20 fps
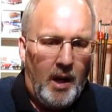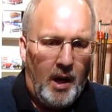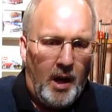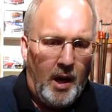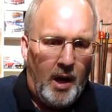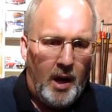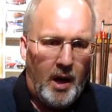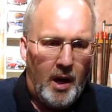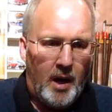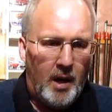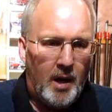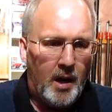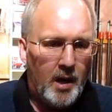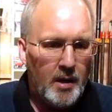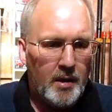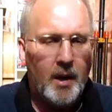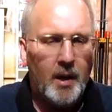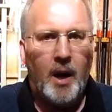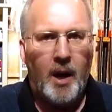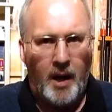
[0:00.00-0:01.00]

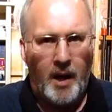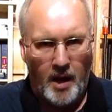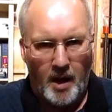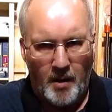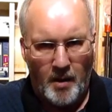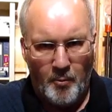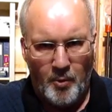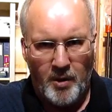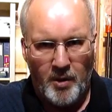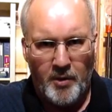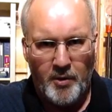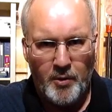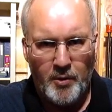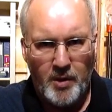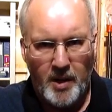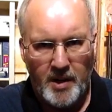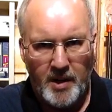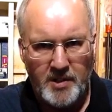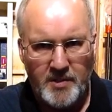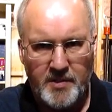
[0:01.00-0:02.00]
I'm one of the new
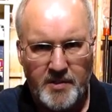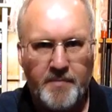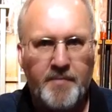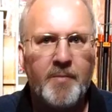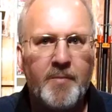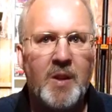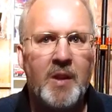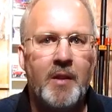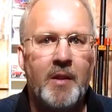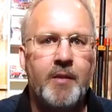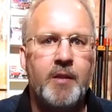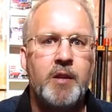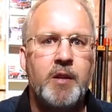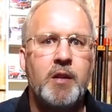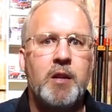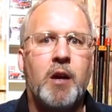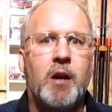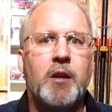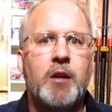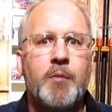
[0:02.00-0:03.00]
guys in
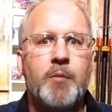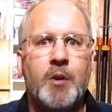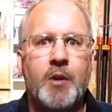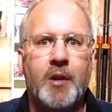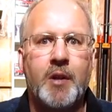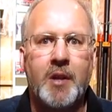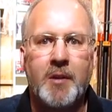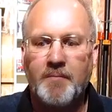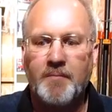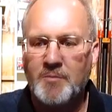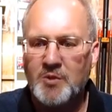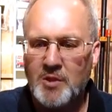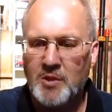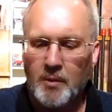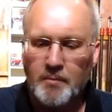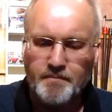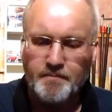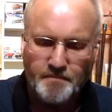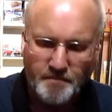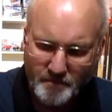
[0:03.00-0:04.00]
the community.
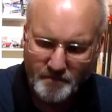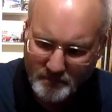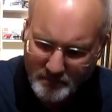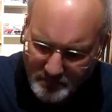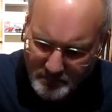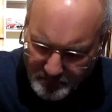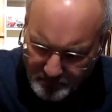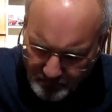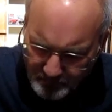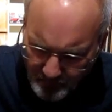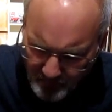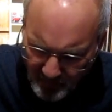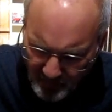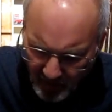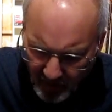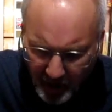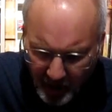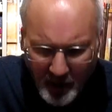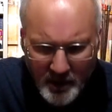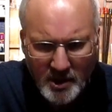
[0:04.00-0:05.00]
So
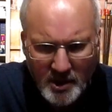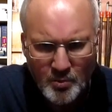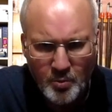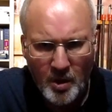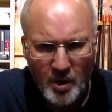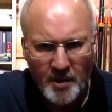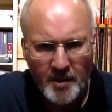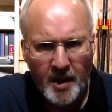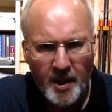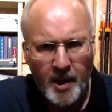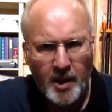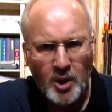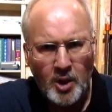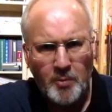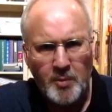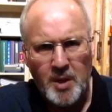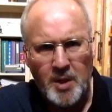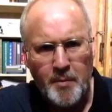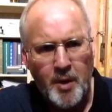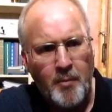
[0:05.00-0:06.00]
I just want to tell you a
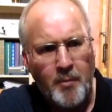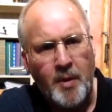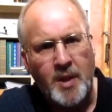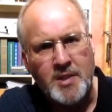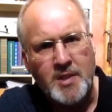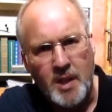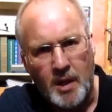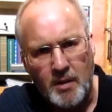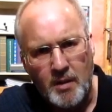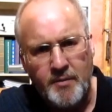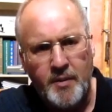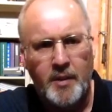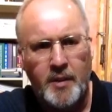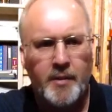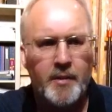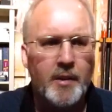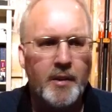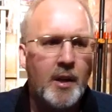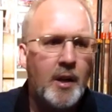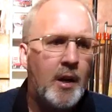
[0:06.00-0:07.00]
little bit about myself
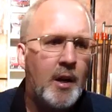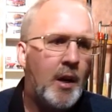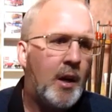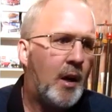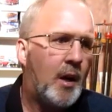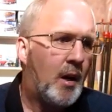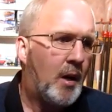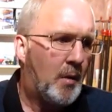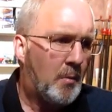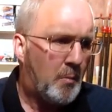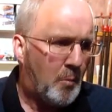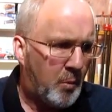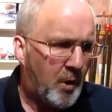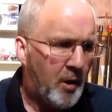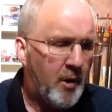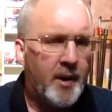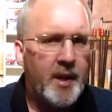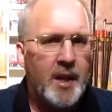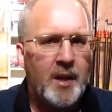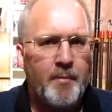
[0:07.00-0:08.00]
and
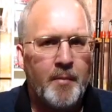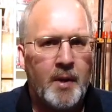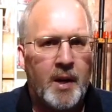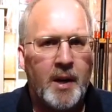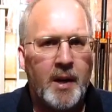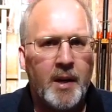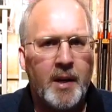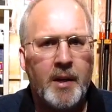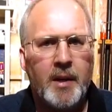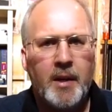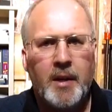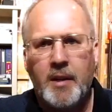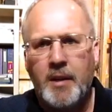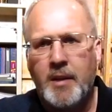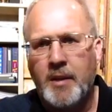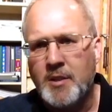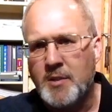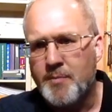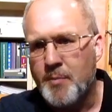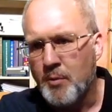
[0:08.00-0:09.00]
where I get my
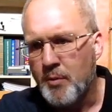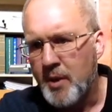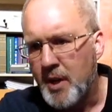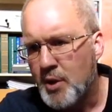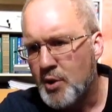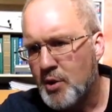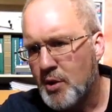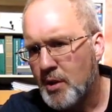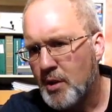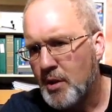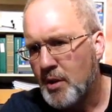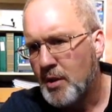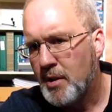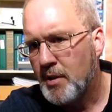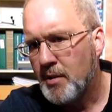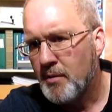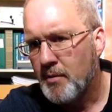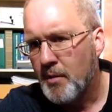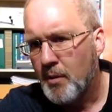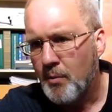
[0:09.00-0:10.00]

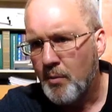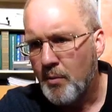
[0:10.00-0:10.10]
inspiration,